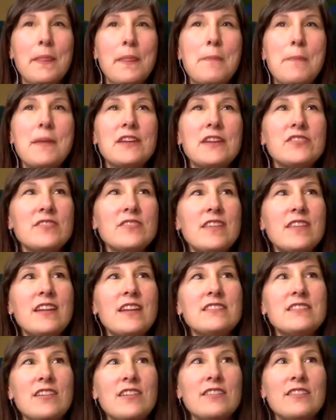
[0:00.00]
make sure that
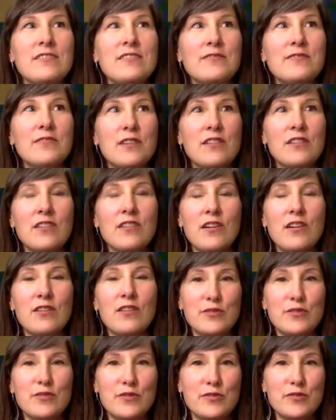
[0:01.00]
it's on what I'll call
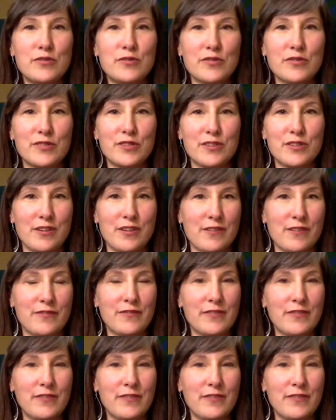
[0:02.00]
neutral turf,